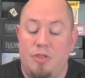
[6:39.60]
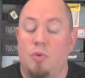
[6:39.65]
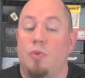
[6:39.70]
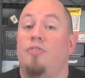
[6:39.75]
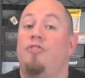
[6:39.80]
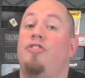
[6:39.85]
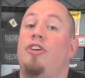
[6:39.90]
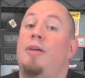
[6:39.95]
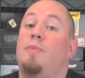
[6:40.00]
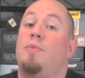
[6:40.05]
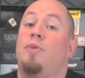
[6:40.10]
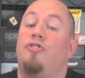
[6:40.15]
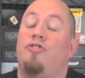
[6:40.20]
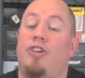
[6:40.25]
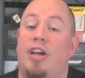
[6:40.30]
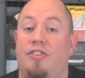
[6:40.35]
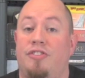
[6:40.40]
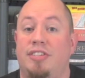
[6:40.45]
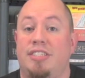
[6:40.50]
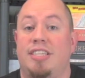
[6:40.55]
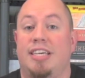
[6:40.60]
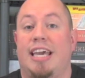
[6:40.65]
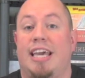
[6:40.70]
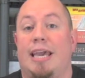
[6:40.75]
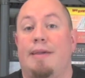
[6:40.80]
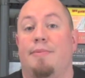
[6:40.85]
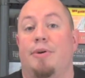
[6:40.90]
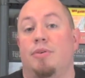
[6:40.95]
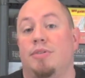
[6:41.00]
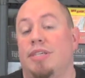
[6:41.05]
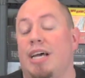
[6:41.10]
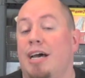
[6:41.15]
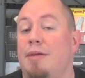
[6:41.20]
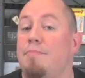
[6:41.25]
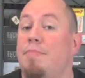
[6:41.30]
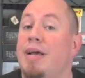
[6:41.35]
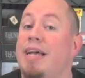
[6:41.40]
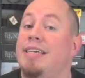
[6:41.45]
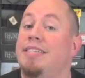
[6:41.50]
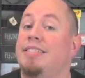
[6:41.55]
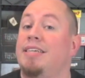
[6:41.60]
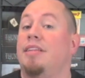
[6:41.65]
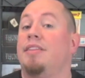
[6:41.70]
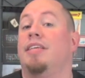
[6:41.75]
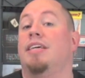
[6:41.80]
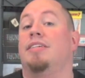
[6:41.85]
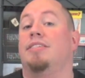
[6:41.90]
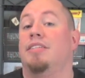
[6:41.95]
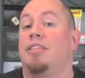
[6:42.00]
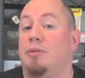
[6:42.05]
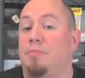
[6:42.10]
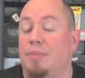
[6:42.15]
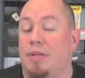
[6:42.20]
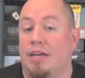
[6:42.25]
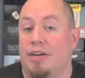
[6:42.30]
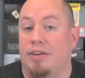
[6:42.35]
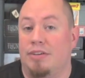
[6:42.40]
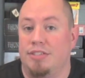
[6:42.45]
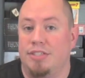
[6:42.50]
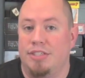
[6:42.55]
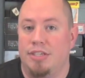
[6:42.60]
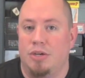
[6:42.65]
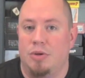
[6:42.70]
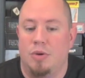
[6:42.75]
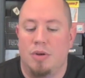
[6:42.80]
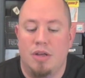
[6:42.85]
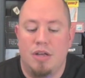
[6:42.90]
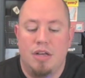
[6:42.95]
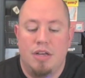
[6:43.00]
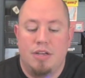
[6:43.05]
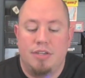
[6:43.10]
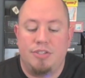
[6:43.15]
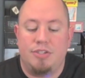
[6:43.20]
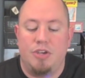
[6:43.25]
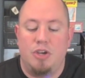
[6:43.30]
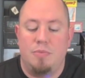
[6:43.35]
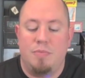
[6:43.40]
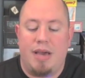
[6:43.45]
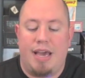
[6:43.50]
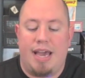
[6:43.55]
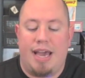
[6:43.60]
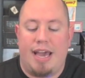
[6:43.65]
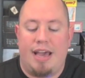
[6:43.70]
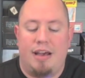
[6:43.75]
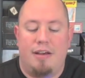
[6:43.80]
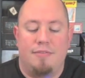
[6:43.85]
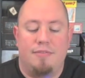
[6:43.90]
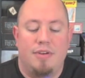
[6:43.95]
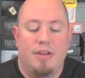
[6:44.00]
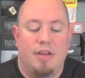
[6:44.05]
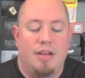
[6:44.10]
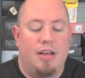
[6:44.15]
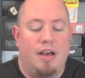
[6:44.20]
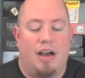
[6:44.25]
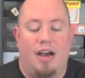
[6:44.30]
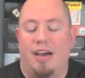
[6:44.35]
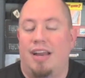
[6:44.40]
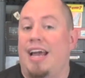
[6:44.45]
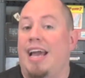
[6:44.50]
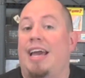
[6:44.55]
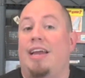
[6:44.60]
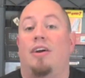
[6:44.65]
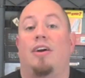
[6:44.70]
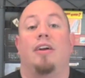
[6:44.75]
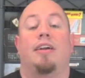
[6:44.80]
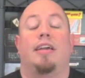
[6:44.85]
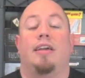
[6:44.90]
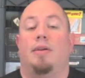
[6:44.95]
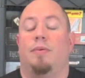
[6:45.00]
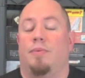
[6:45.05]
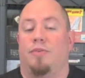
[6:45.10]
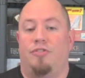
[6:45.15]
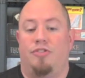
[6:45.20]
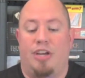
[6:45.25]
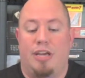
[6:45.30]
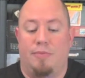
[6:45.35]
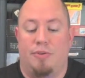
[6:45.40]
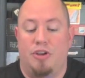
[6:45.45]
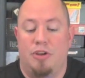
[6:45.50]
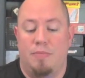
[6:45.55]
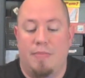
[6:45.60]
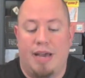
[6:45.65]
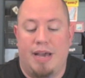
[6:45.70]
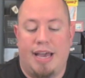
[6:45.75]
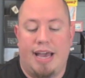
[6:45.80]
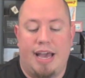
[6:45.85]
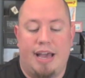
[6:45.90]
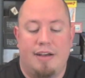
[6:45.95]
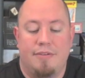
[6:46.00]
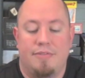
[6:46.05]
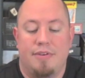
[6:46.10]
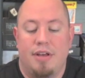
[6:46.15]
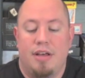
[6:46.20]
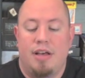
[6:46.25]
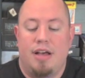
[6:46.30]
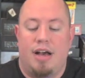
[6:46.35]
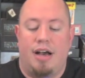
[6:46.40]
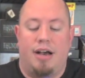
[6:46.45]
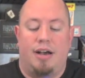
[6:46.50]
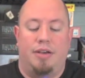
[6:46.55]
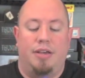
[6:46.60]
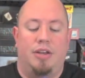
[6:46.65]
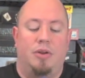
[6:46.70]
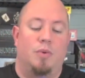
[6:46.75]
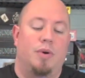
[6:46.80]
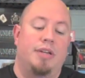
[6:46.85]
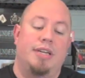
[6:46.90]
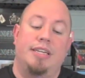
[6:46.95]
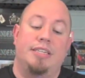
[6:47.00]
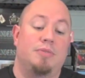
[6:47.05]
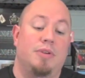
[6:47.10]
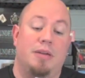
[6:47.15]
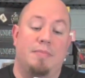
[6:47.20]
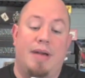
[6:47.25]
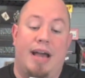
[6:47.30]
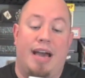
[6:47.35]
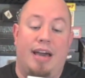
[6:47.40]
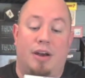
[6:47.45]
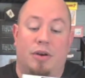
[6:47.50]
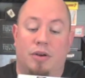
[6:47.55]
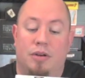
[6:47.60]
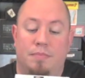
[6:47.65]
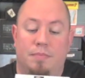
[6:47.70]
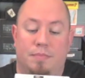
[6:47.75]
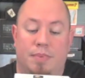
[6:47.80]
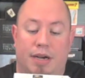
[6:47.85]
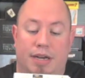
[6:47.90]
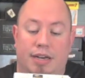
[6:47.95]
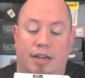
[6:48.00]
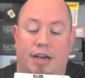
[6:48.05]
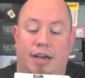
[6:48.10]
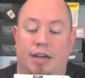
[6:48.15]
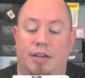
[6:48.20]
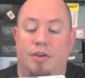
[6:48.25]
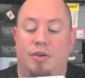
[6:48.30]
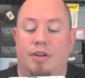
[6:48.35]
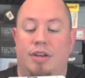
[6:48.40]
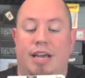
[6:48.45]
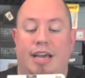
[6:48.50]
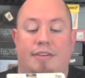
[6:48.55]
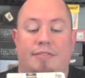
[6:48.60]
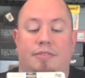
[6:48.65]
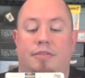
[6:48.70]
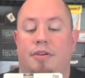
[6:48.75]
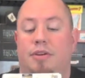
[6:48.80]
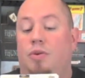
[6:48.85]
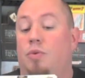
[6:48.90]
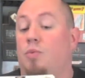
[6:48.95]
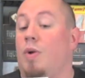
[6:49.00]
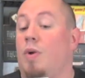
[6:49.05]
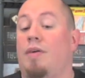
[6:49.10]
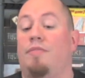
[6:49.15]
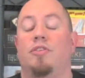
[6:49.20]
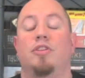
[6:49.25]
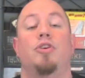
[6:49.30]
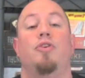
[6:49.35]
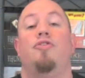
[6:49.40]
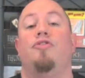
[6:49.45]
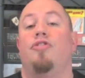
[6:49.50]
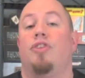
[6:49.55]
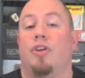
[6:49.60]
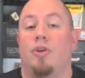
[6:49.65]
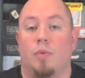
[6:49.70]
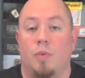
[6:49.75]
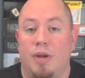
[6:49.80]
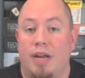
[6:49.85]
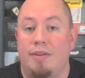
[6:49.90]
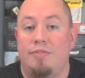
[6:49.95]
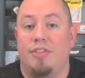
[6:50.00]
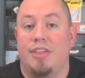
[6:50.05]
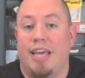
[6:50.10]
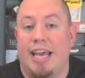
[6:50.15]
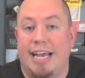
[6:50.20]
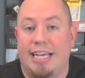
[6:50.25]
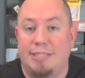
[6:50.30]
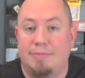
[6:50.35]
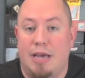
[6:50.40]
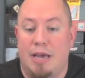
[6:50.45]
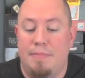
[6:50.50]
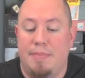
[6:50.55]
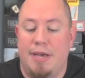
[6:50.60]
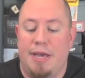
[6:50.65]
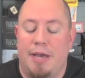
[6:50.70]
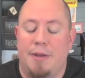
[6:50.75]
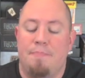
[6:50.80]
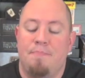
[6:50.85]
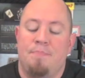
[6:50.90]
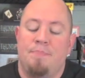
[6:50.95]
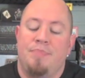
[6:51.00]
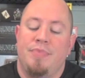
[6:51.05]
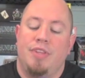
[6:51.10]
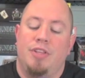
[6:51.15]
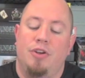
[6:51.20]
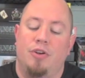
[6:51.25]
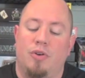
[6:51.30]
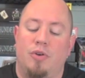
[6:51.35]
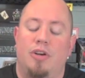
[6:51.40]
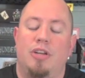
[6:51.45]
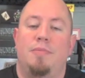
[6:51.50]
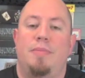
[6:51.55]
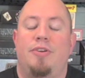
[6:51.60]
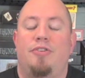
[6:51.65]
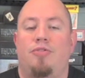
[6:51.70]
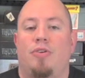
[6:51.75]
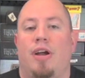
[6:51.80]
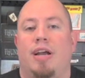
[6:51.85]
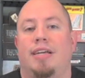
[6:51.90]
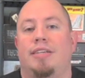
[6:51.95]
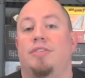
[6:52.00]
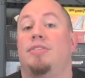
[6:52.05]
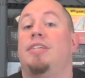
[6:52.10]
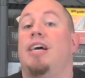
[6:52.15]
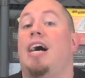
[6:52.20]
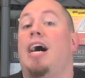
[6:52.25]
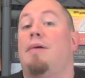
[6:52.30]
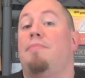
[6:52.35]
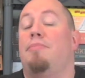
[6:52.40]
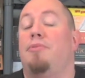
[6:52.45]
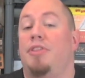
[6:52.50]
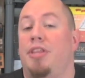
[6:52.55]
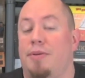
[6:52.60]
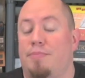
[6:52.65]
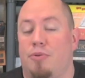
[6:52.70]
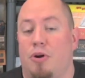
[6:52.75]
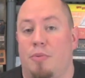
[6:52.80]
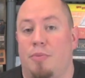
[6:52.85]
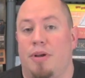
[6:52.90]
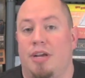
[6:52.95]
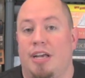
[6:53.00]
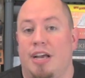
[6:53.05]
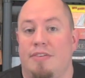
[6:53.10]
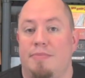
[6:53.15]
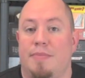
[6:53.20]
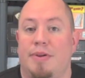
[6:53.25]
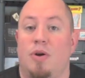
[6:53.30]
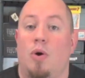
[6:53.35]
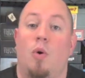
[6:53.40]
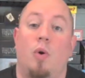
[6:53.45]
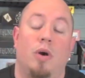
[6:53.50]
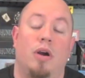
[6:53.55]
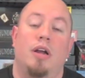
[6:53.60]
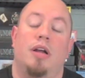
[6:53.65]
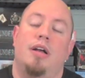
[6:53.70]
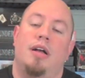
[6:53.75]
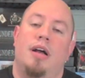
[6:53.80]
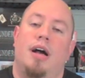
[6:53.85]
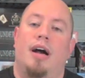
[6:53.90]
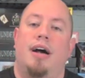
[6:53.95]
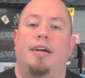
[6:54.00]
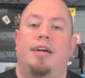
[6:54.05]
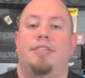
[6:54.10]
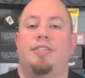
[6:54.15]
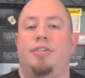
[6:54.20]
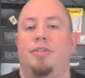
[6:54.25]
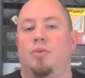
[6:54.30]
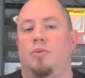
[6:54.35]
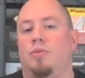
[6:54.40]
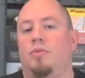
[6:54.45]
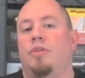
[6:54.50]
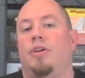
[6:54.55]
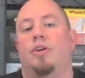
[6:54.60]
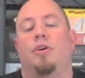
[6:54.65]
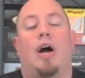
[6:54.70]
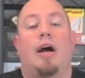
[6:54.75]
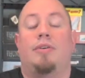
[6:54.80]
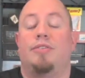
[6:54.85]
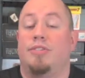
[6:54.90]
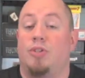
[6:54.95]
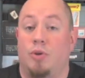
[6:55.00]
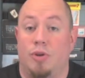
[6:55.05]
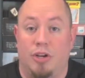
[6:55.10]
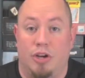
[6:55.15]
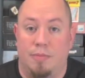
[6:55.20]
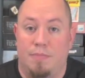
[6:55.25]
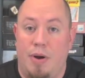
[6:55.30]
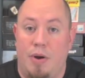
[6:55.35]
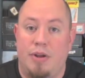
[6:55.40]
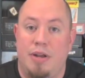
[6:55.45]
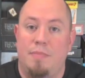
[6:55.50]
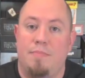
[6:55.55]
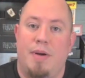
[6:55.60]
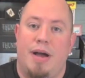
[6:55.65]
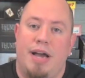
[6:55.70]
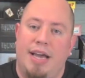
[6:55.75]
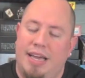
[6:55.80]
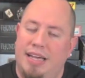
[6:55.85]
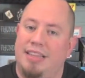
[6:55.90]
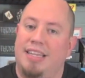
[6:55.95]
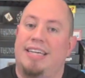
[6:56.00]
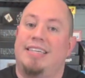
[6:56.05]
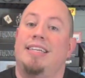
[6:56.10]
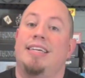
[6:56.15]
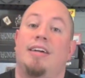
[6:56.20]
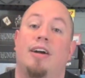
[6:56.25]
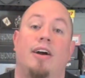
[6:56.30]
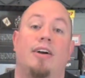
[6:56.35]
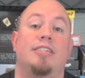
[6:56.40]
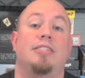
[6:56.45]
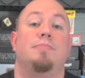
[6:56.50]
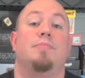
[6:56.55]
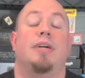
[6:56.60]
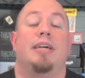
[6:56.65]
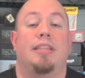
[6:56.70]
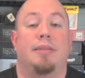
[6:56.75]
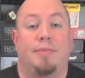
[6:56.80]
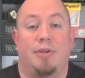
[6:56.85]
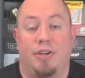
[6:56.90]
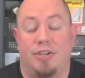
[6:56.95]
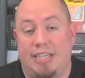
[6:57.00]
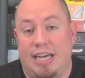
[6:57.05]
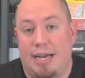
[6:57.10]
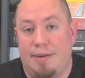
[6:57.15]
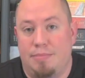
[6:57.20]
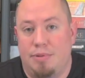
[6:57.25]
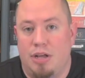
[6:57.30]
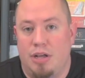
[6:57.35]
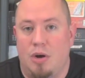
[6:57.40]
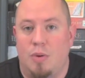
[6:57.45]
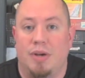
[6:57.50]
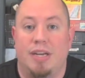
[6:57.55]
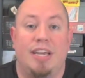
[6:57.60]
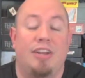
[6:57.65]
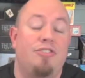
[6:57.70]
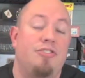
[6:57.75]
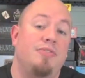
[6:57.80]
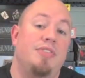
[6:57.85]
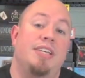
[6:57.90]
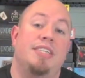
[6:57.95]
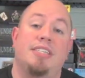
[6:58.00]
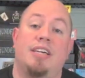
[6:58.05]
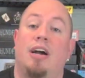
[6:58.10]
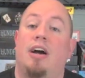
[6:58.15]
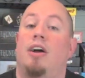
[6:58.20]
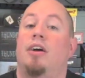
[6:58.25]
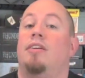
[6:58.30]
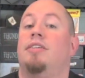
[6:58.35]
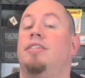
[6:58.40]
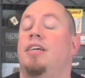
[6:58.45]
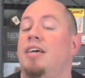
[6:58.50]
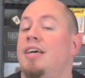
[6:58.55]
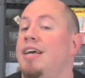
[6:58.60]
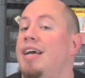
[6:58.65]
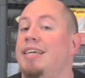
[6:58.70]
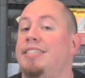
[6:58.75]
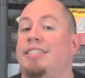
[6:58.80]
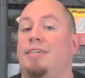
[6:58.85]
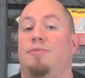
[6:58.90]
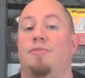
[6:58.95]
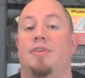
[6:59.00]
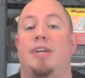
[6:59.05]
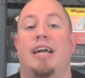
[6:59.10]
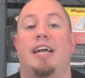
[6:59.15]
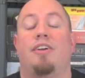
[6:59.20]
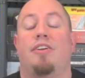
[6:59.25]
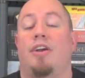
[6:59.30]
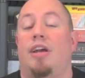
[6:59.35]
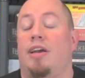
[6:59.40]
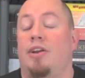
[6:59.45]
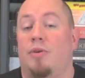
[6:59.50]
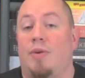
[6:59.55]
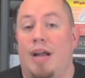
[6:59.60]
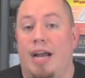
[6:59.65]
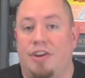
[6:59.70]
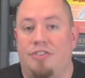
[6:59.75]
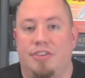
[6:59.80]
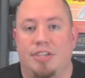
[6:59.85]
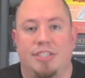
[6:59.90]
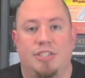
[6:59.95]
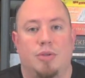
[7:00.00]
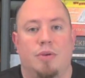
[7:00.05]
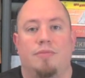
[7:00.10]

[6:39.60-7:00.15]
And the regime will change as the game goes on based on things that the players do. So you may have an anarchy regime, or you may have, you know, it doesn't really matter, but you could have a revolution or whatever the case may be. You're going to be trying to topple the appropriate government, or to, you know, outscore your opponent by collecting cards and playing them in your tableau. And each of these cards has different interactions.